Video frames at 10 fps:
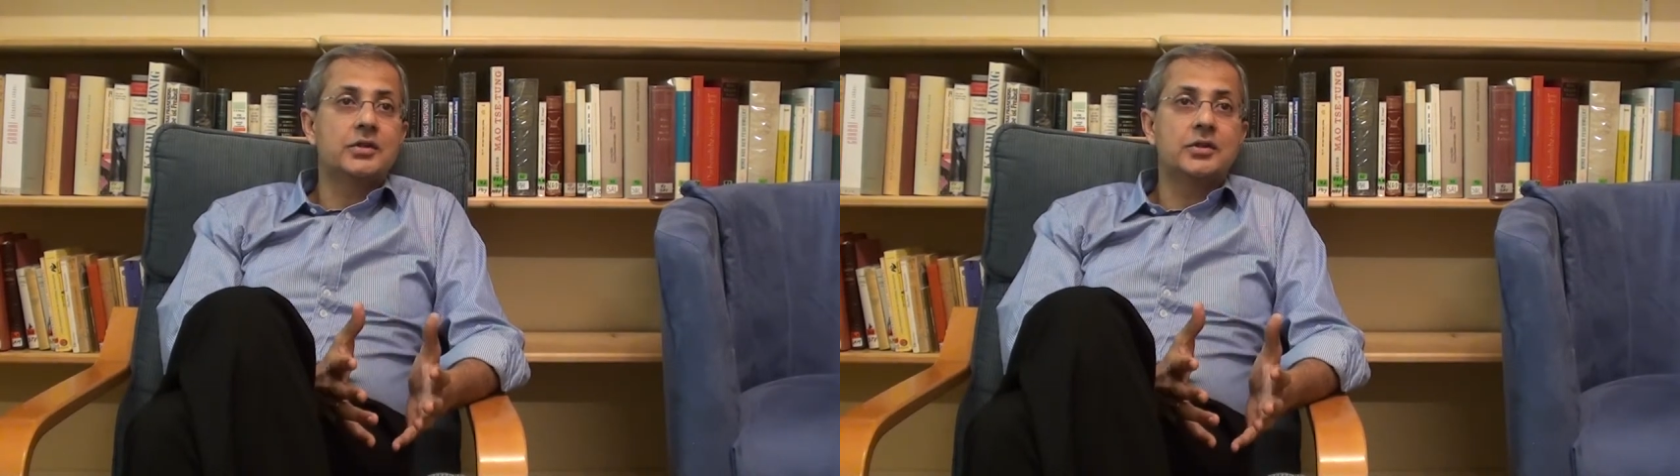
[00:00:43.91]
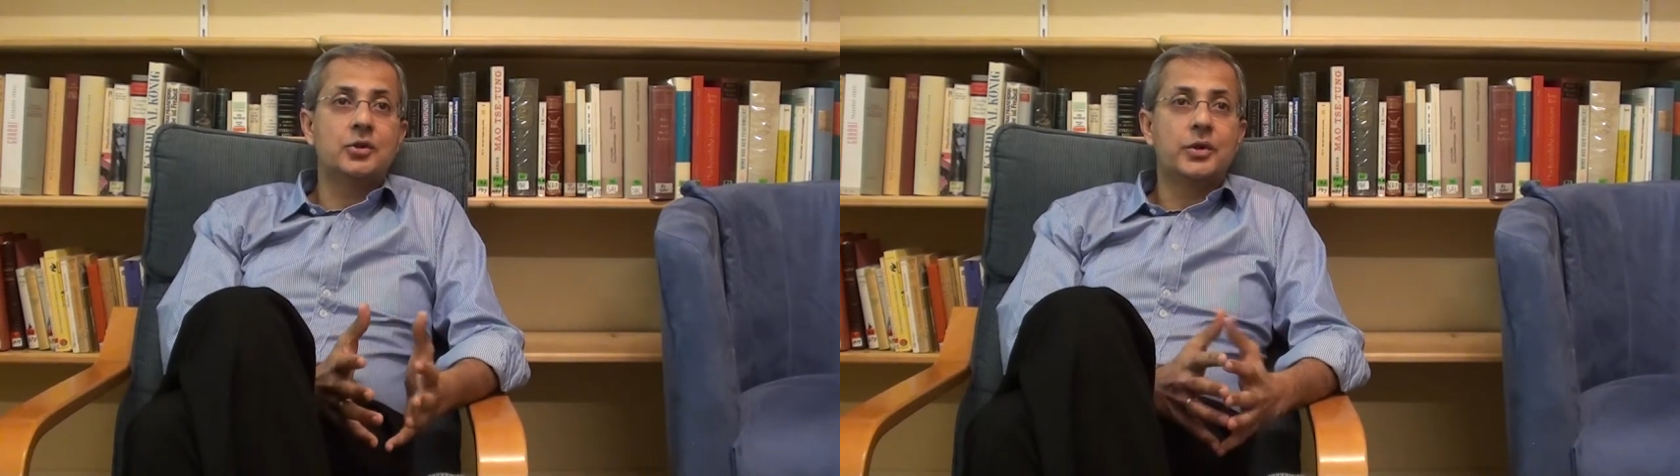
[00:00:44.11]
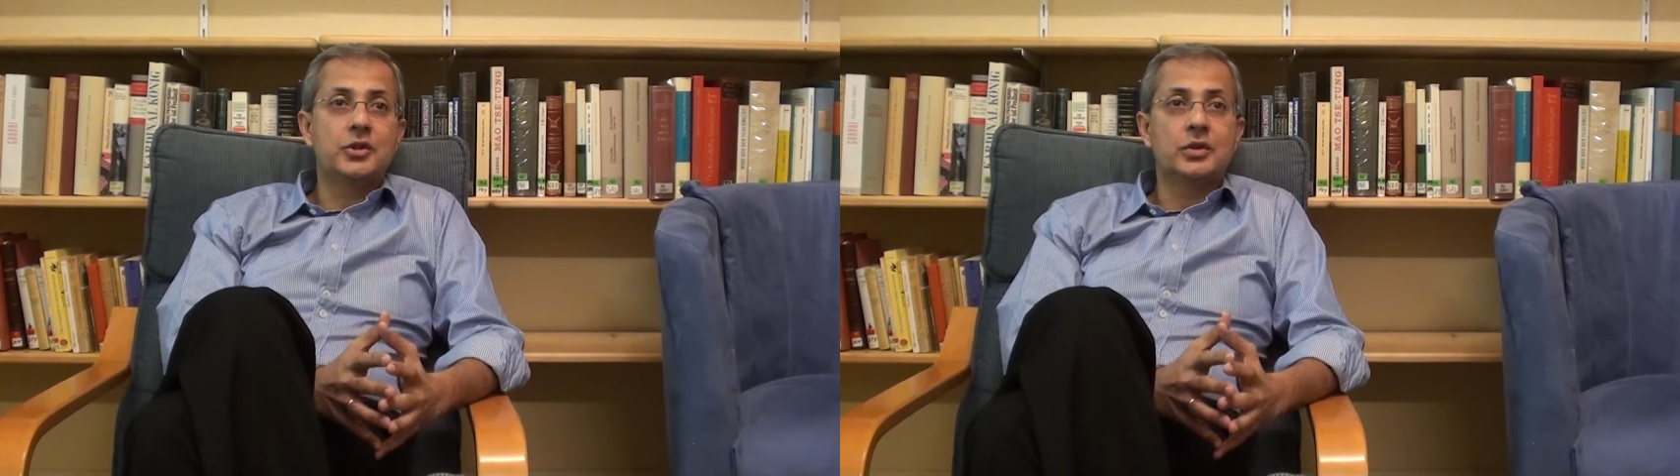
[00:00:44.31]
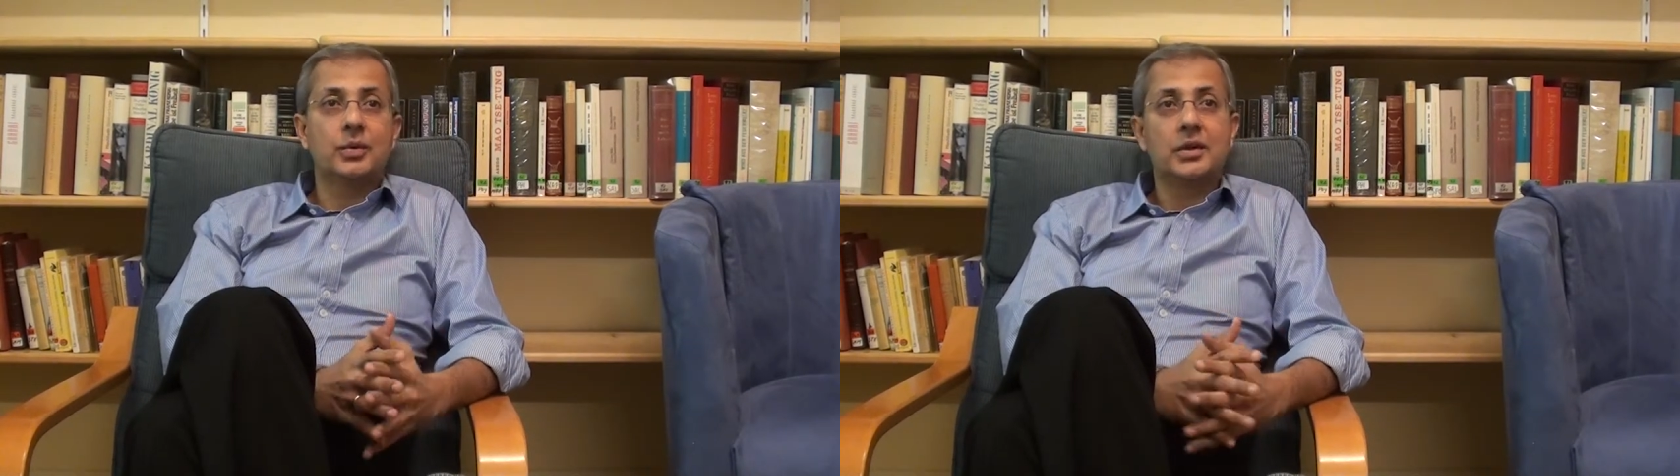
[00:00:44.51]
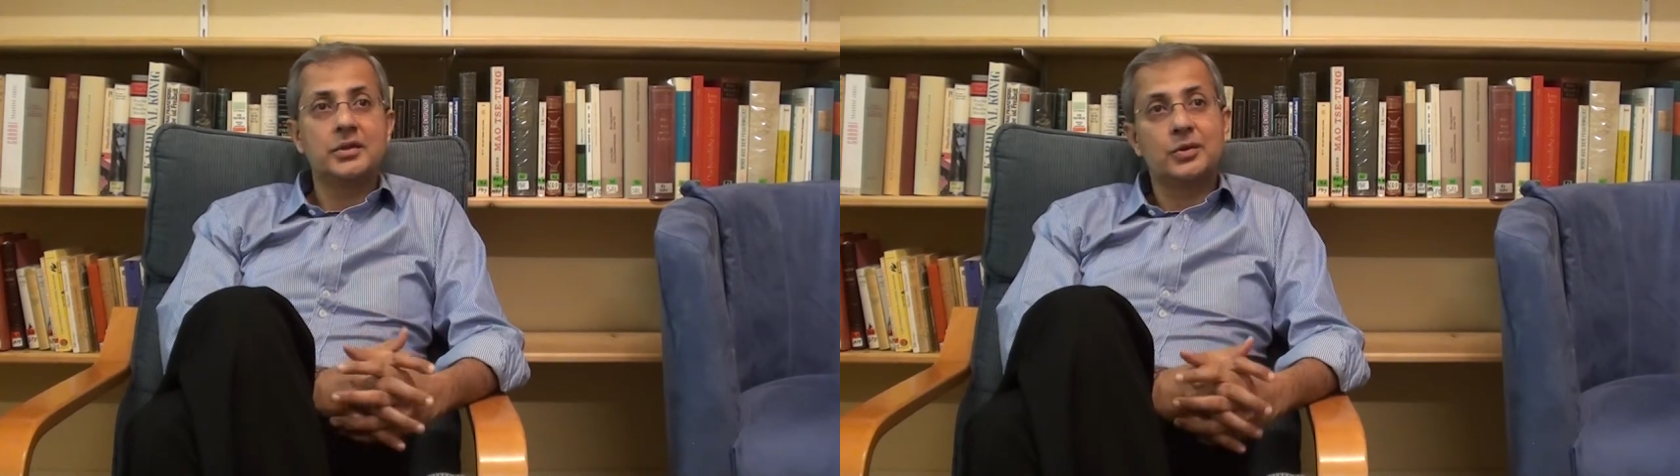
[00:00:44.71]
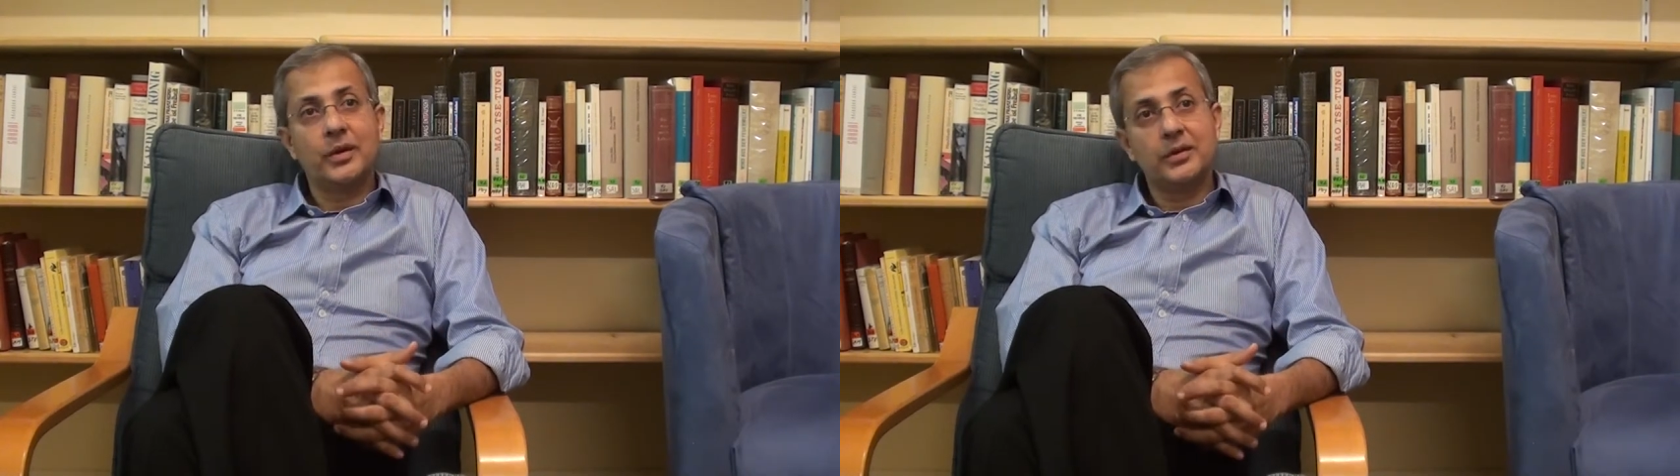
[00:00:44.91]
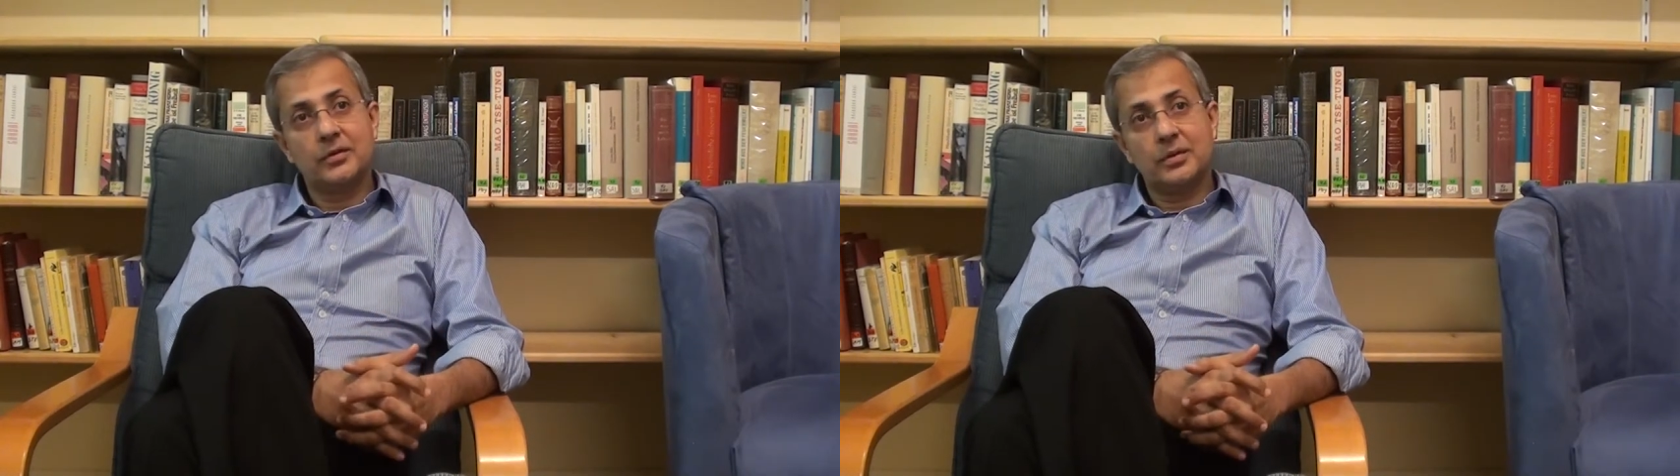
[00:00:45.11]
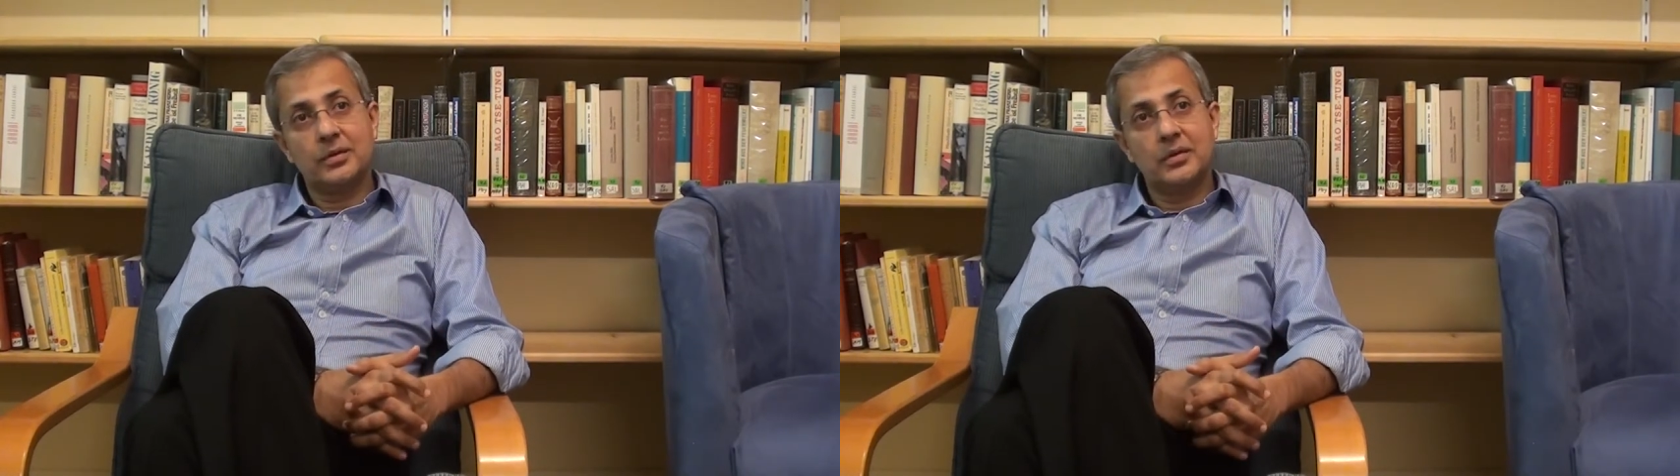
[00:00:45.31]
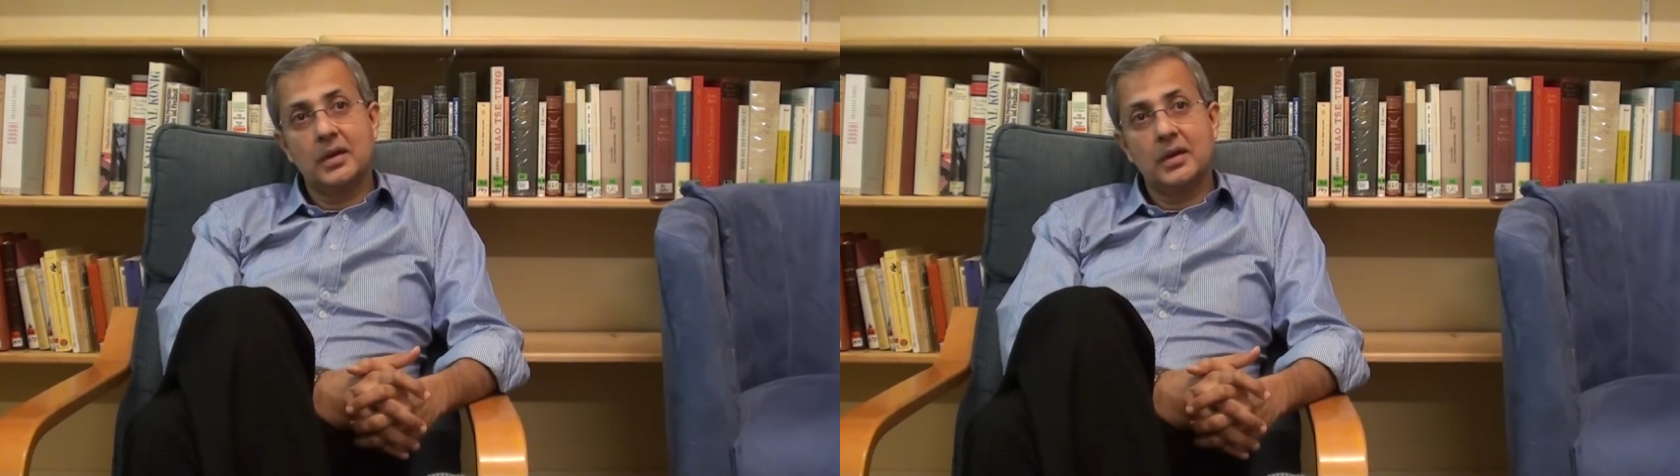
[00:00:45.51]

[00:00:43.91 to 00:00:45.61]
situation the world is going through,